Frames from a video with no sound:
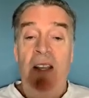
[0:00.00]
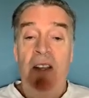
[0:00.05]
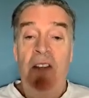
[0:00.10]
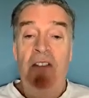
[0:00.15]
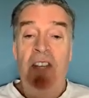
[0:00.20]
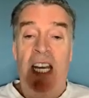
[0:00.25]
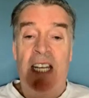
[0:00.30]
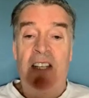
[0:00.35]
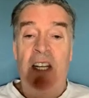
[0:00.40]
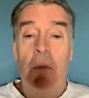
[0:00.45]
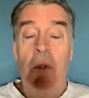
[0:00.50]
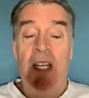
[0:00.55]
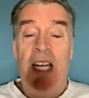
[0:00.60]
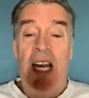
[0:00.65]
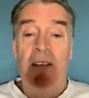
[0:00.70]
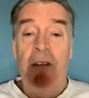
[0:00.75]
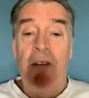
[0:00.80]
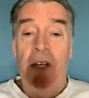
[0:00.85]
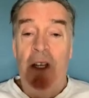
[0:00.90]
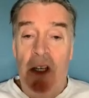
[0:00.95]
that they would
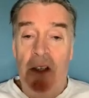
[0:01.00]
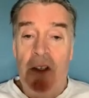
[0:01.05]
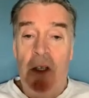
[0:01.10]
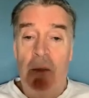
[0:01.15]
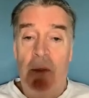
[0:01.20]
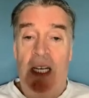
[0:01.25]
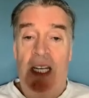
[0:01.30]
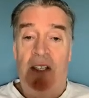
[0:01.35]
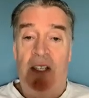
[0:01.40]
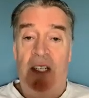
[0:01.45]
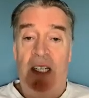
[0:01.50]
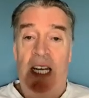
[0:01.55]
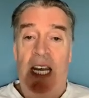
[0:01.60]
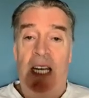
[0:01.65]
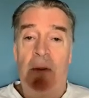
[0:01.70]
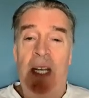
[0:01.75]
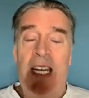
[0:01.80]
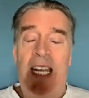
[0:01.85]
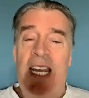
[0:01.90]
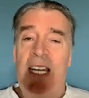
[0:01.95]
have another meeting.
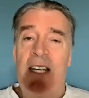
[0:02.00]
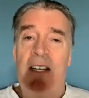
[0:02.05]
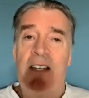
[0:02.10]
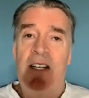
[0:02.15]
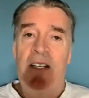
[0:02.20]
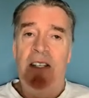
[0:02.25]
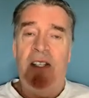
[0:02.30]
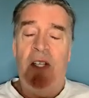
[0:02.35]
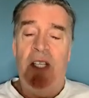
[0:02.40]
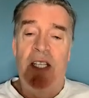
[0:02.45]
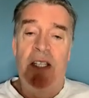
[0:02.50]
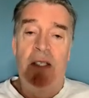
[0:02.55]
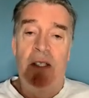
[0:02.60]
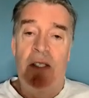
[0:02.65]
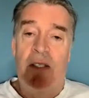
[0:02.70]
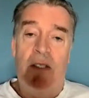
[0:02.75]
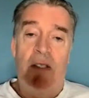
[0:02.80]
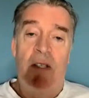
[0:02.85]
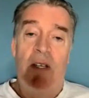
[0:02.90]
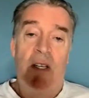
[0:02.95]
Now, again, this
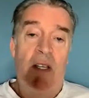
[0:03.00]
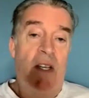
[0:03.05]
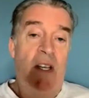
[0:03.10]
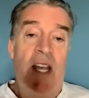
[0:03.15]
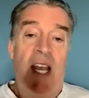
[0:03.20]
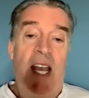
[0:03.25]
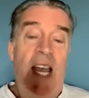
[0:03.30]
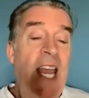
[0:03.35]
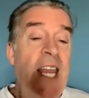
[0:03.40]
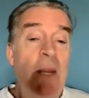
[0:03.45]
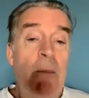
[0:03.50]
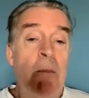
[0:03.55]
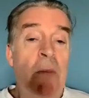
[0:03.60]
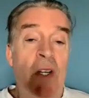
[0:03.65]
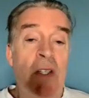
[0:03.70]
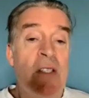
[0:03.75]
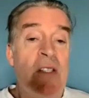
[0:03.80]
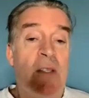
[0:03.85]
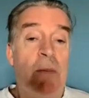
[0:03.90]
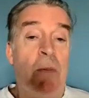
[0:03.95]
is 8
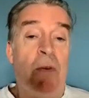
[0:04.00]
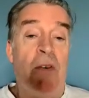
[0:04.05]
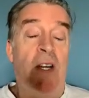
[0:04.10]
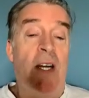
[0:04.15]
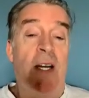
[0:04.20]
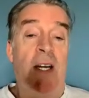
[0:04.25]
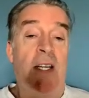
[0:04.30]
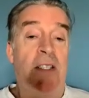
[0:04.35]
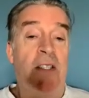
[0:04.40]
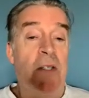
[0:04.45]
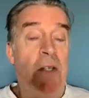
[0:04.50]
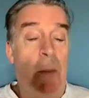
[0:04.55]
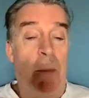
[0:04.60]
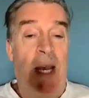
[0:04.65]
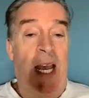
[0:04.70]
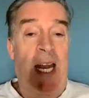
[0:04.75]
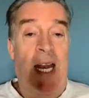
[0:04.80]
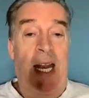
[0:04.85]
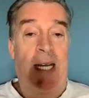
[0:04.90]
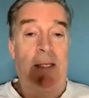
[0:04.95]
months prior to the
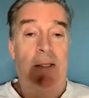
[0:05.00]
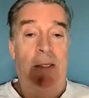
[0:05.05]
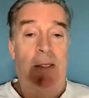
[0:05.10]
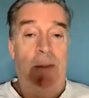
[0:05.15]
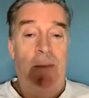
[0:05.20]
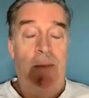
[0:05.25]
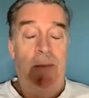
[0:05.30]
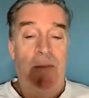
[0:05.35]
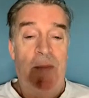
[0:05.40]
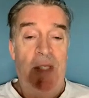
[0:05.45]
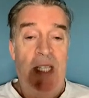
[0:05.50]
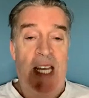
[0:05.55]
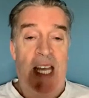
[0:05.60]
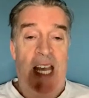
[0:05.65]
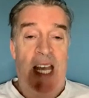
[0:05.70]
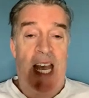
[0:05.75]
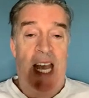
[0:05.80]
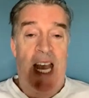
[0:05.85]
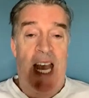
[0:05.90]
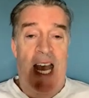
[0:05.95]
bailout.
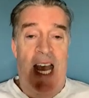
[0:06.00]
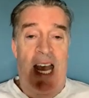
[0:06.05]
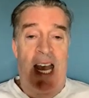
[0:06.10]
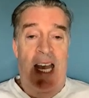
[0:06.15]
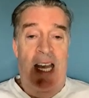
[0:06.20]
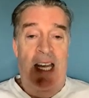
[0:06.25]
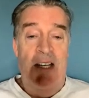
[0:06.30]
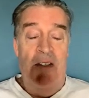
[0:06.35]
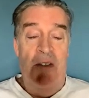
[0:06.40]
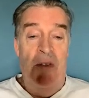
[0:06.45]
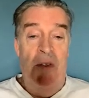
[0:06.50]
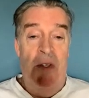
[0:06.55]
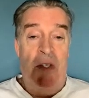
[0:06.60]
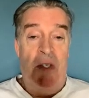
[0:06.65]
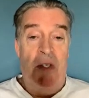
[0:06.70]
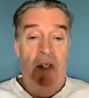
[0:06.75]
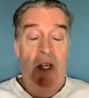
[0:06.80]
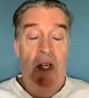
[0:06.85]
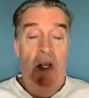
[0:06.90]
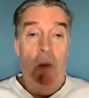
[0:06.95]
And
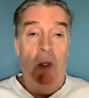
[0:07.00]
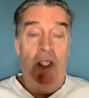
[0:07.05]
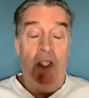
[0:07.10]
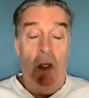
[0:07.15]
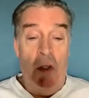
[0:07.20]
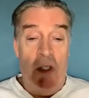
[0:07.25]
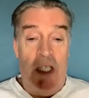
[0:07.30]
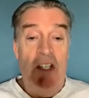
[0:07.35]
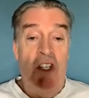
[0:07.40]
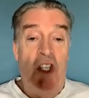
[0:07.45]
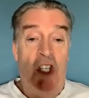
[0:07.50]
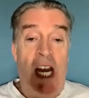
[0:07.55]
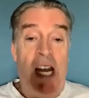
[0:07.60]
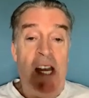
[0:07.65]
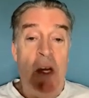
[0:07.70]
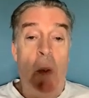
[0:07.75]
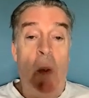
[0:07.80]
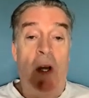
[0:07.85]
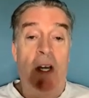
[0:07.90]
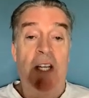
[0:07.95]
we're talking
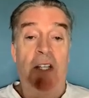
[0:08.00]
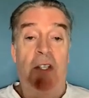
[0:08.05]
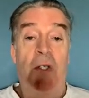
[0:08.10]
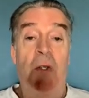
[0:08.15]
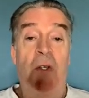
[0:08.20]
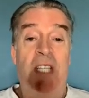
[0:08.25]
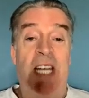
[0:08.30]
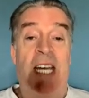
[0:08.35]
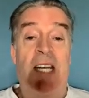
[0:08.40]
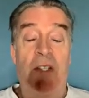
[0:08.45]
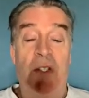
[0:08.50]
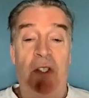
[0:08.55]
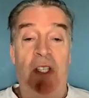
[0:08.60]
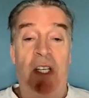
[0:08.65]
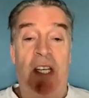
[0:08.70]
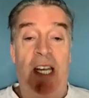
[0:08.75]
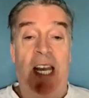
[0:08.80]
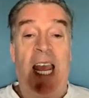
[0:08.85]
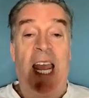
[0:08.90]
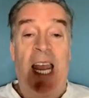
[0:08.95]
January
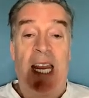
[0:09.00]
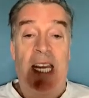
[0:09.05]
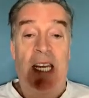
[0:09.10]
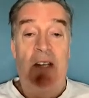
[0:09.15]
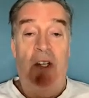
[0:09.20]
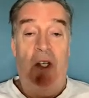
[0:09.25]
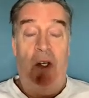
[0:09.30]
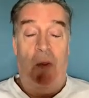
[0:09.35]
2008.